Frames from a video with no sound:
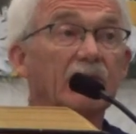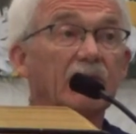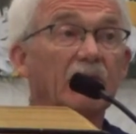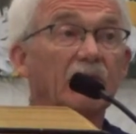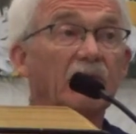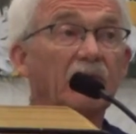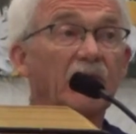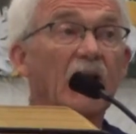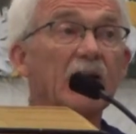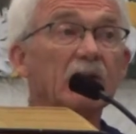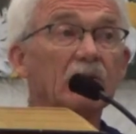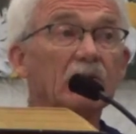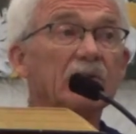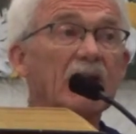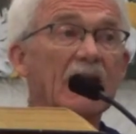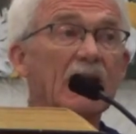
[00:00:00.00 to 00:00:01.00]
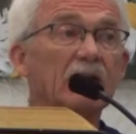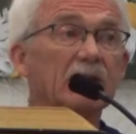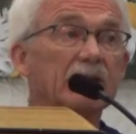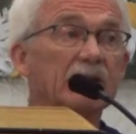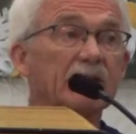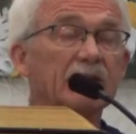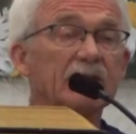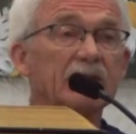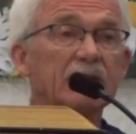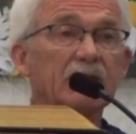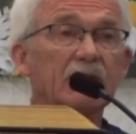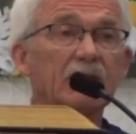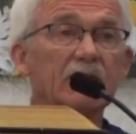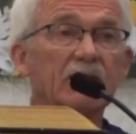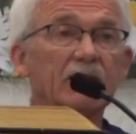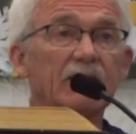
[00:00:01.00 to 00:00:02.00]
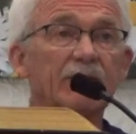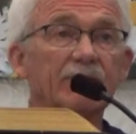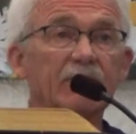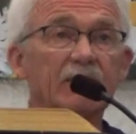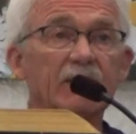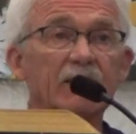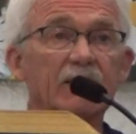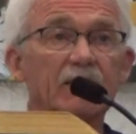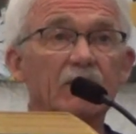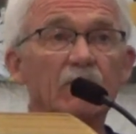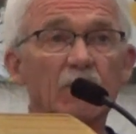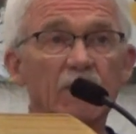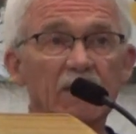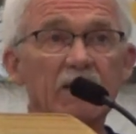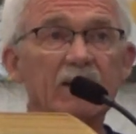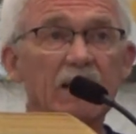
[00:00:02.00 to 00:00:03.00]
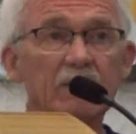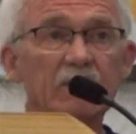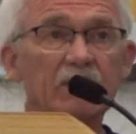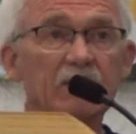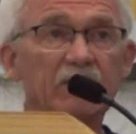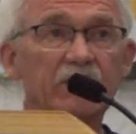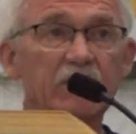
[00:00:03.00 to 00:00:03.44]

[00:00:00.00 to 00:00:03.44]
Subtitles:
the final tally, when it came in a